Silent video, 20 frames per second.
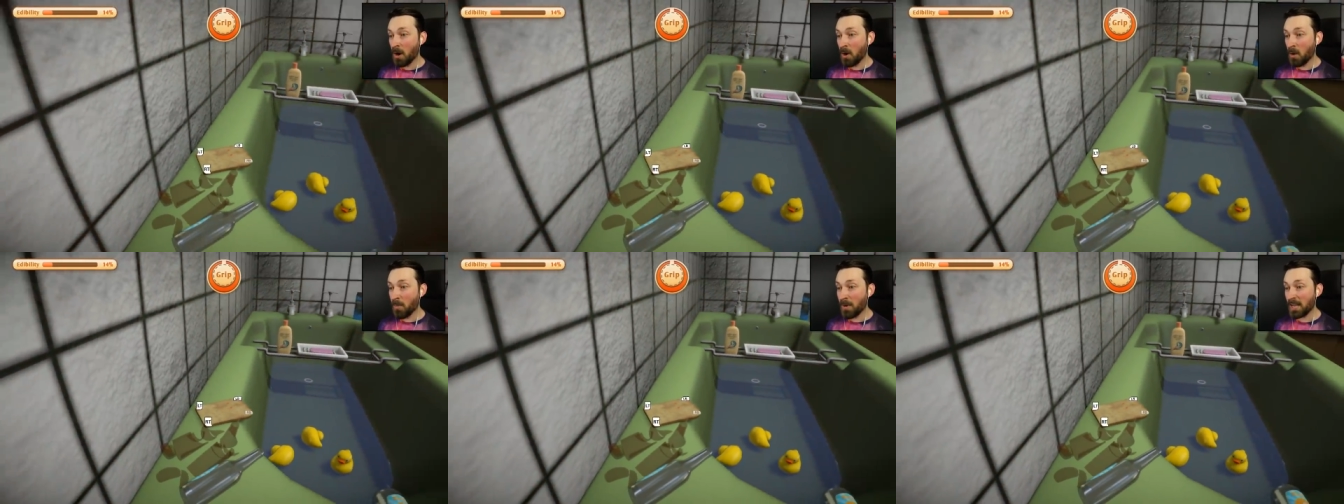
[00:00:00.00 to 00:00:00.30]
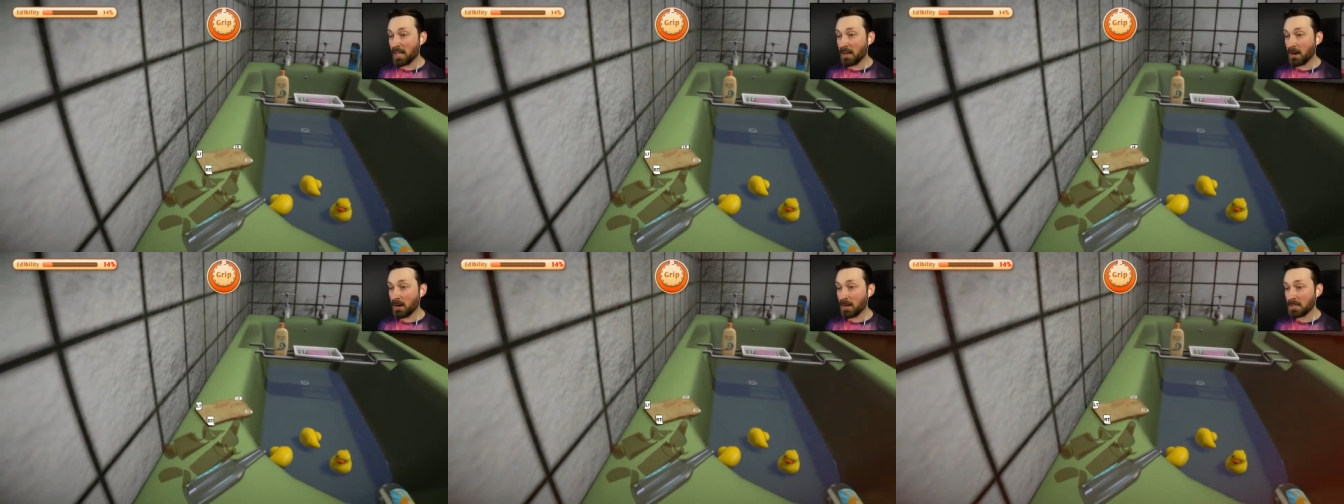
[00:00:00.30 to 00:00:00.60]
Oh
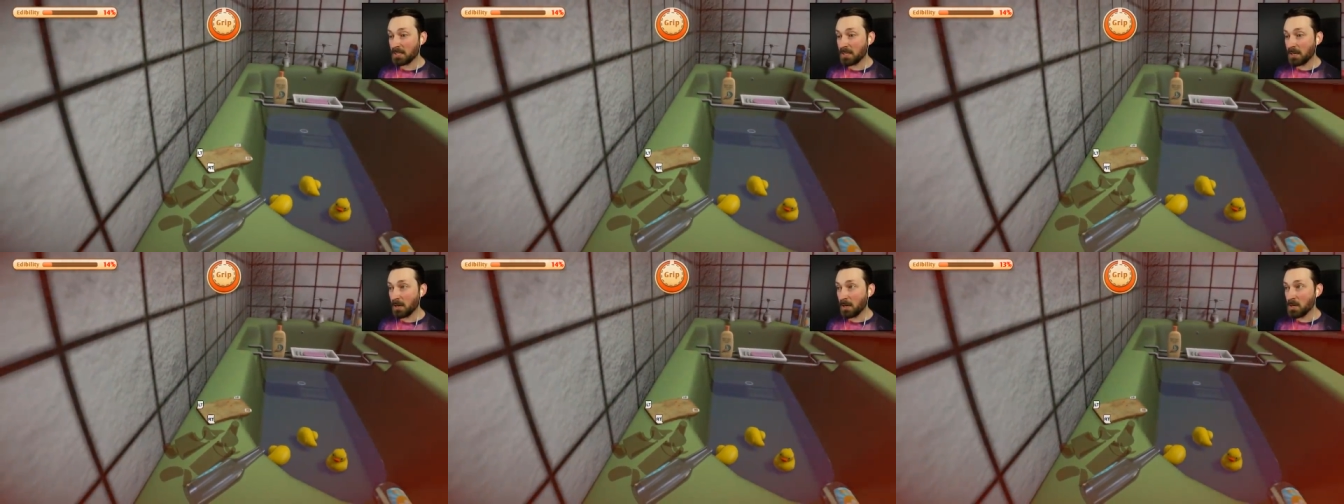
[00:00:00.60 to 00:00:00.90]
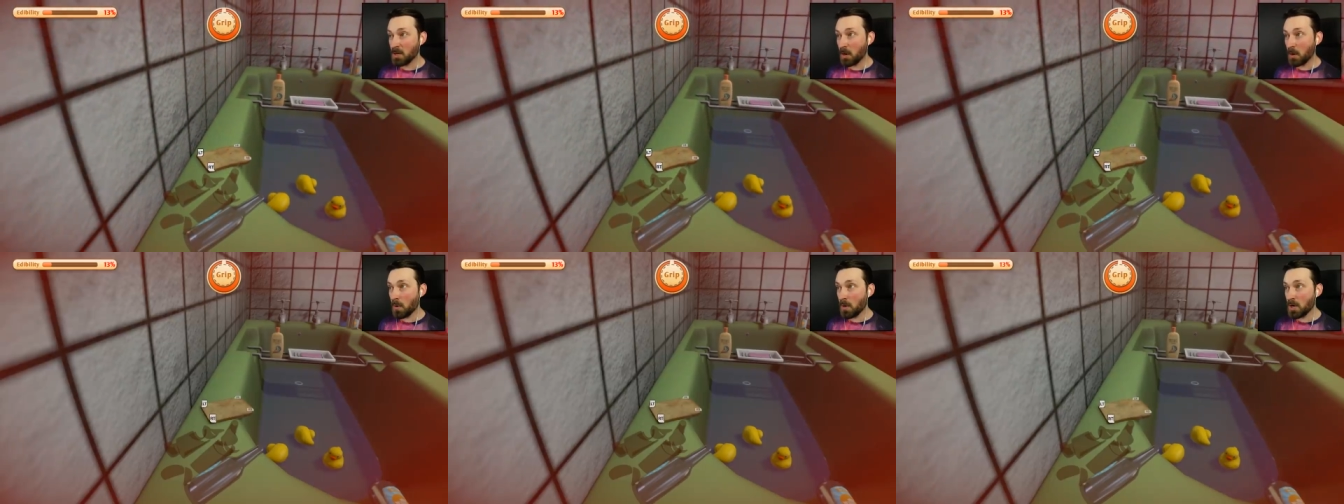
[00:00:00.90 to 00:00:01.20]
my god.
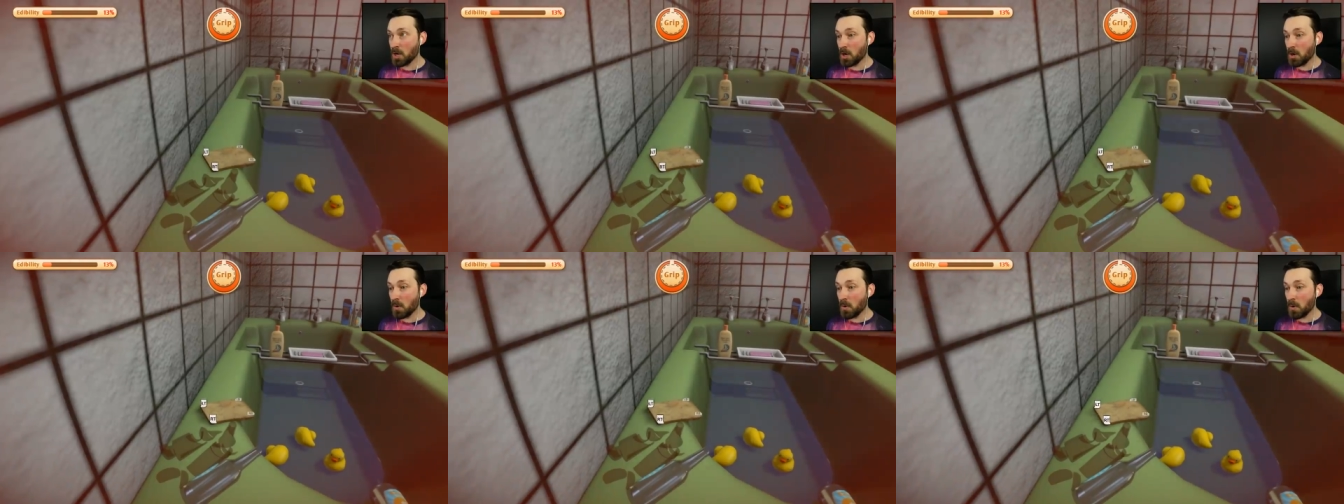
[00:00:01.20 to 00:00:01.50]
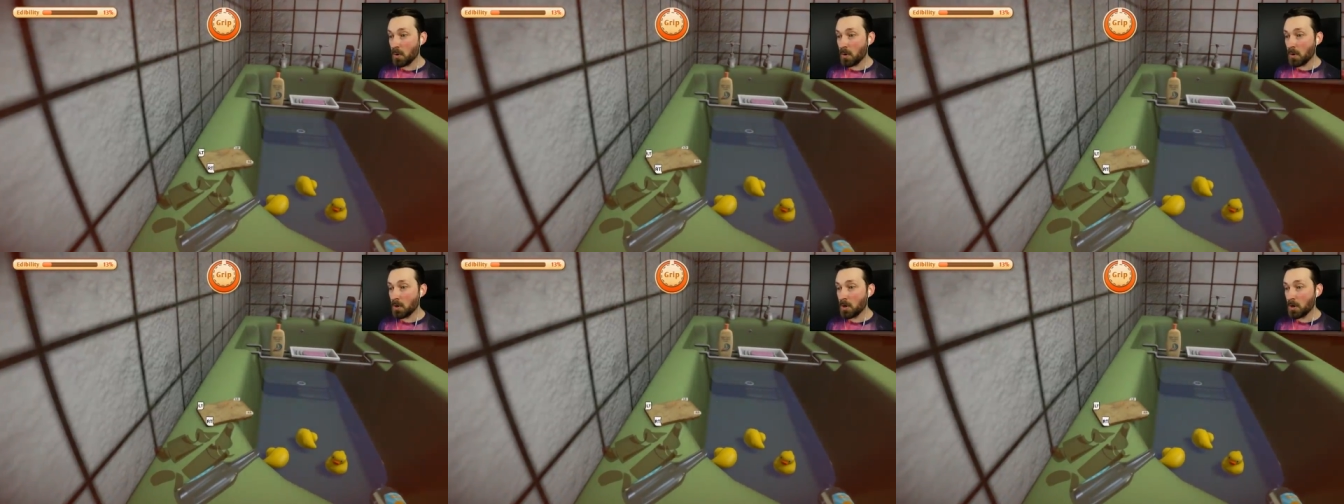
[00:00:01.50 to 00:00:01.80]
No,
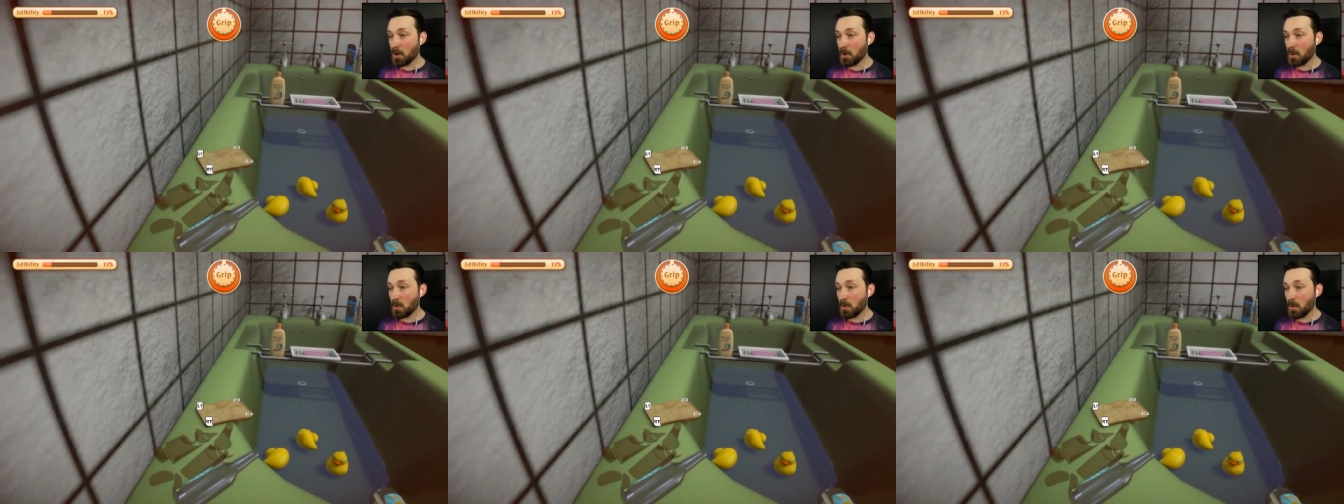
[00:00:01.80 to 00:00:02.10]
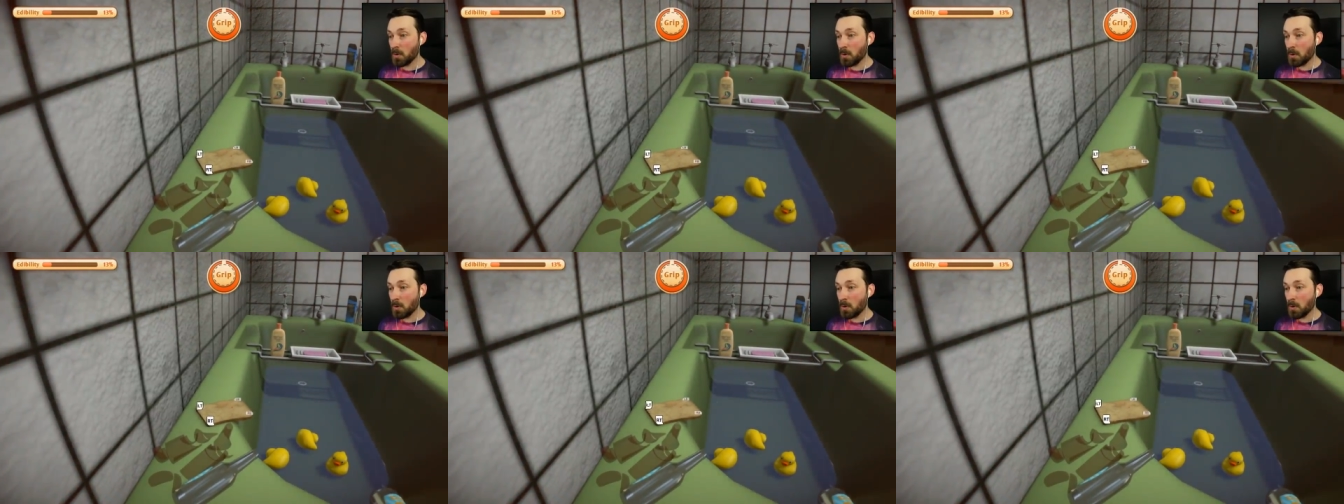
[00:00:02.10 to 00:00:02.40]
no,
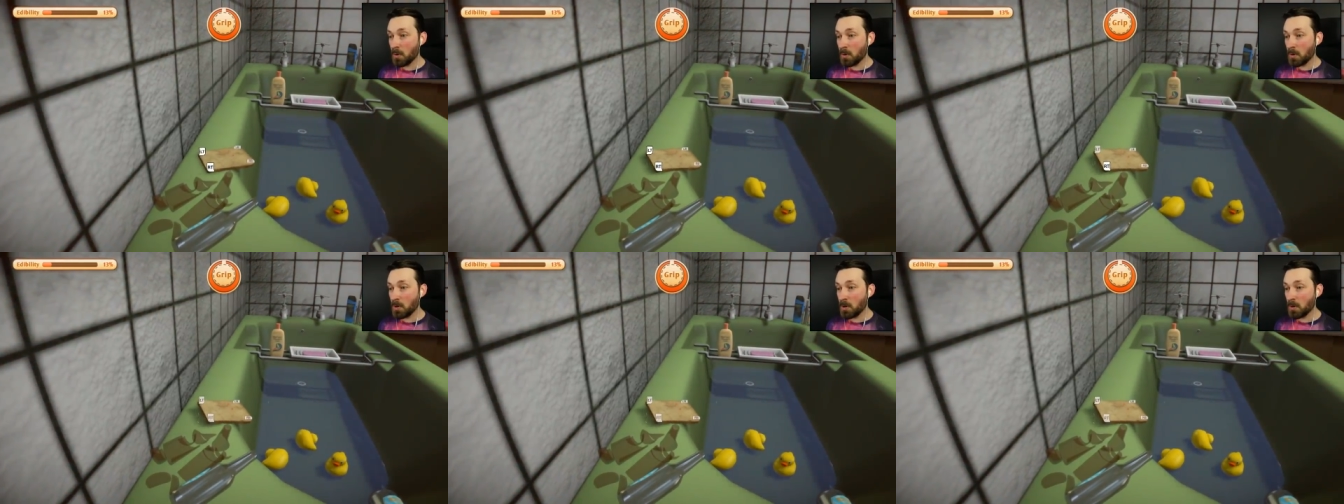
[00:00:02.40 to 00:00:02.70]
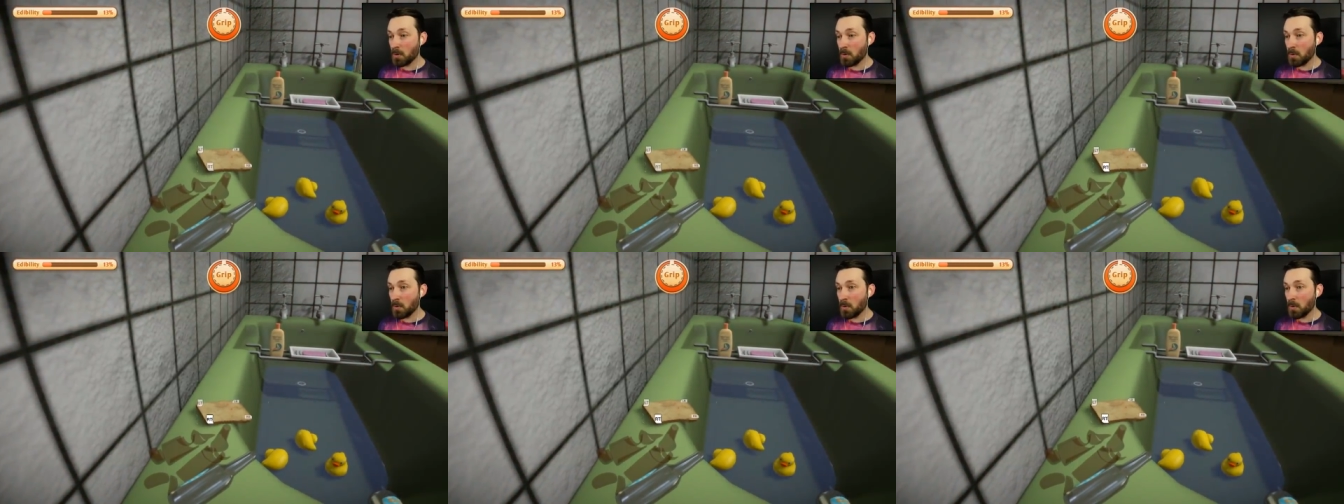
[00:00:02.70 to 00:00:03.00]
no,
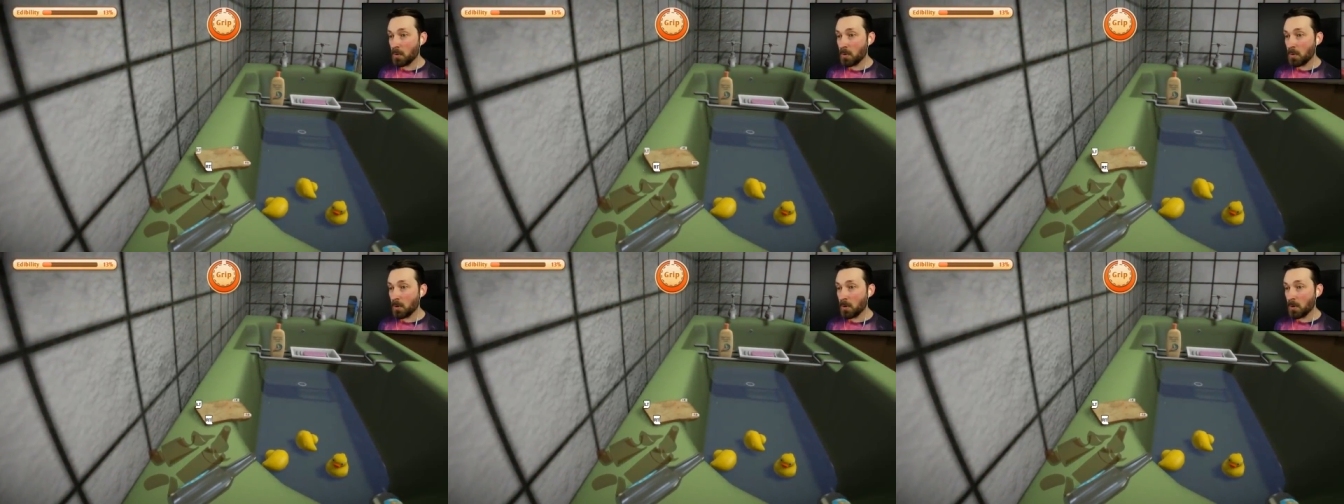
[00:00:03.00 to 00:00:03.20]
no.